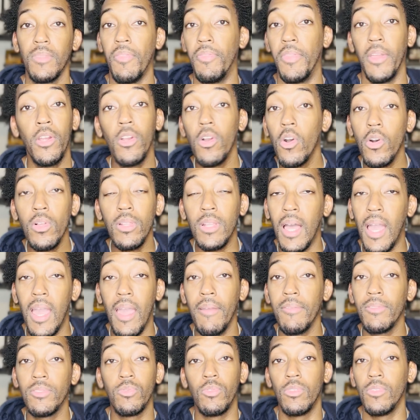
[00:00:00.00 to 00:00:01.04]
Their whole
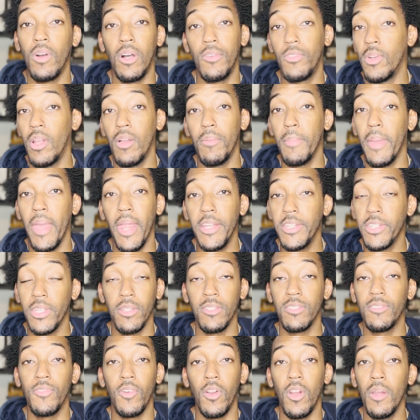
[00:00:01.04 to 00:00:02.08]
lives revolve around managing
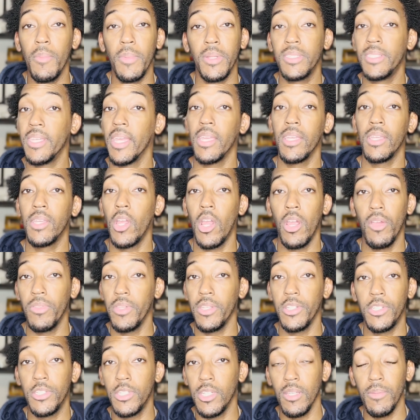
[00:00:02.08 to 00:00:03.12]
this farm and taking care of
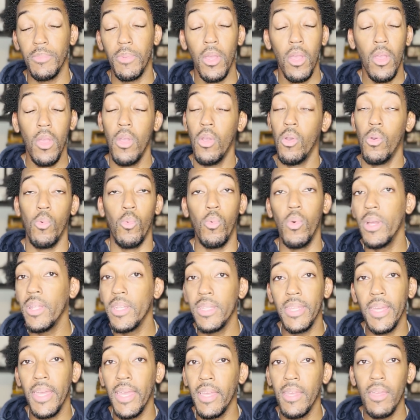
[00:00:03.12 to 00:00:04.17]
these sheep. One
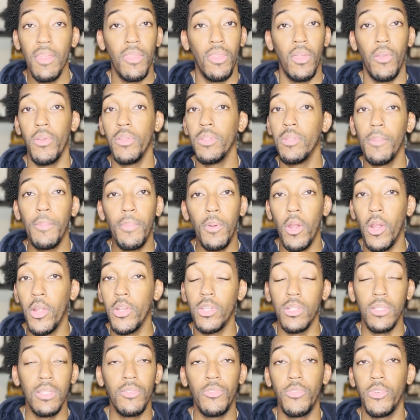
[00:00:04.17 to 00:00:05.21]
day, they're in the barn
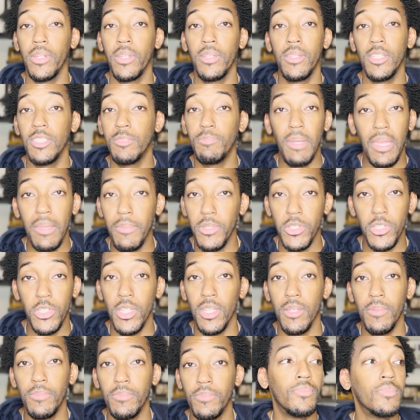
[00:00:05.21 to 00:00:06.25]
delivering these baby
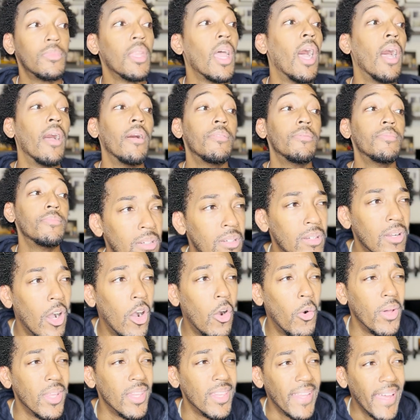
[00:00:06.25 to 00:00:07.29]
sheep. Huh?
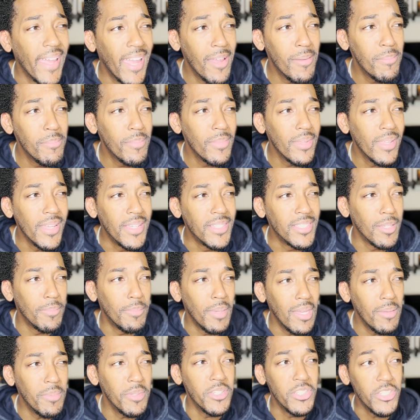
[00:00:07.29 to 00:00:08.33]
Oh, a lamb is a
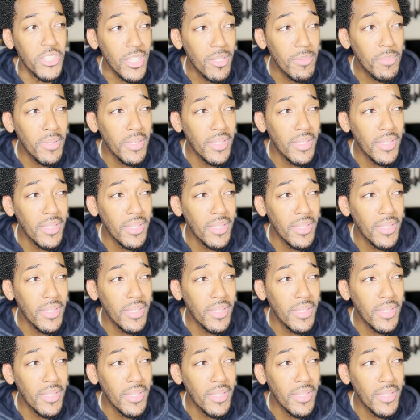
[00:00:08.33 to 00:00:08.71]
baby sheep?